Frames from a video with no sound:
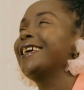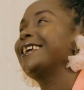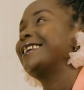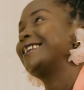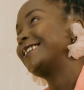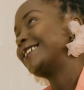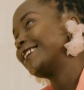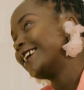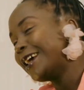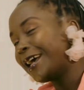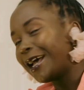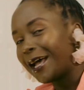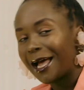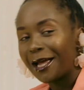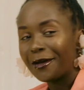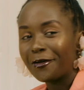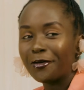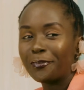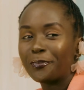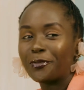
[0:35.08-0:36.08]

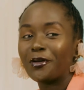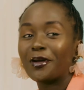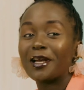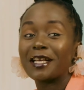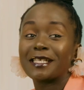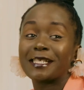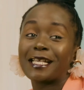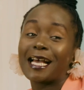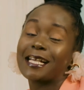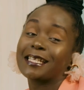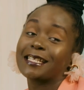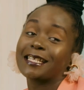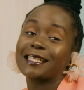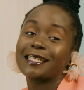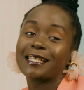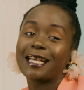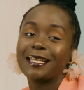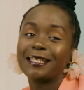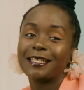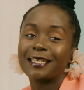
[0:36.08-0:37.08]
I hope you're as
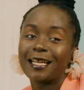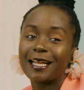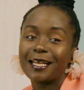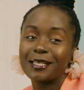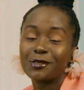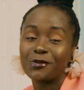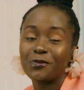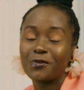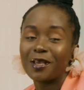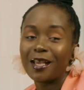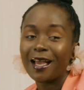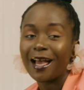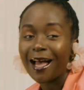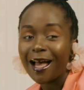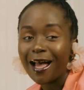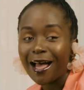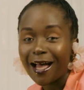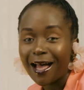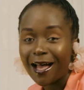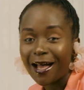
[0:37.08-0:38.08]
excited as we
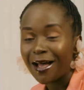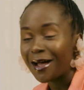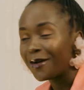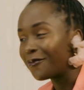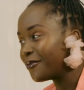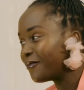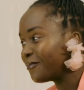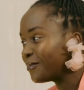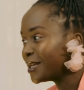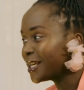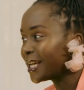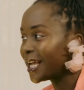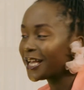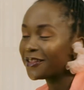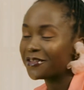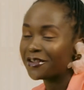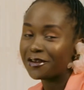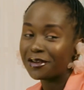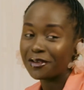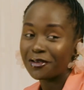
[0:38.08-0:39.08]
are. We've been
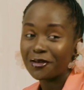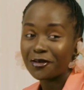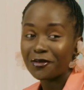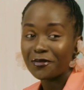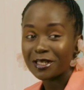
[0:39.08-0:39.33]
gathering your